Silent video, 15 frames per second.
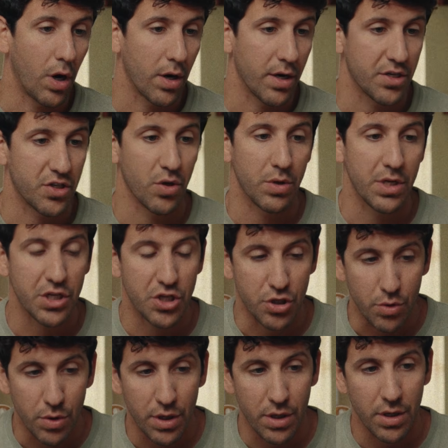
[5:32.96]
are a Sony
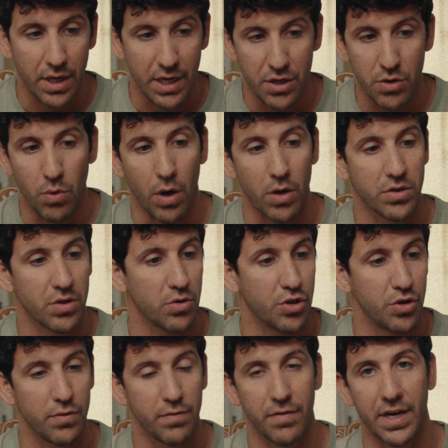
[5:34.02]
shooter and you also
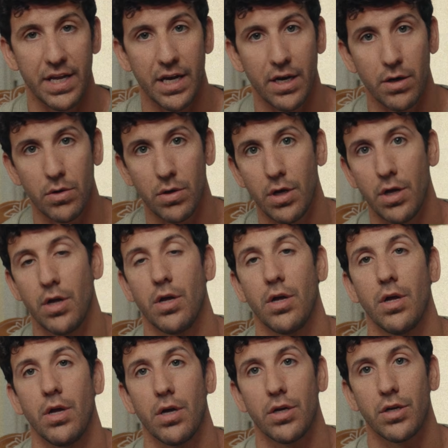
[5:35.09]
shoot video,
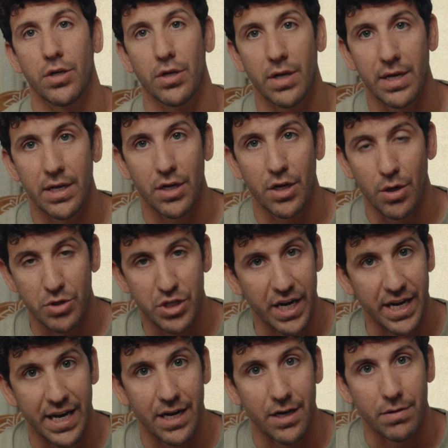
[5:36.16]
go
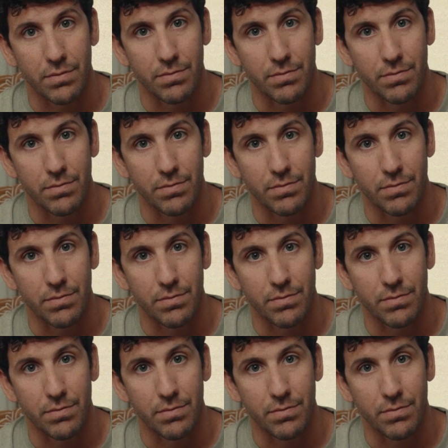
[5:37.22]
check it out.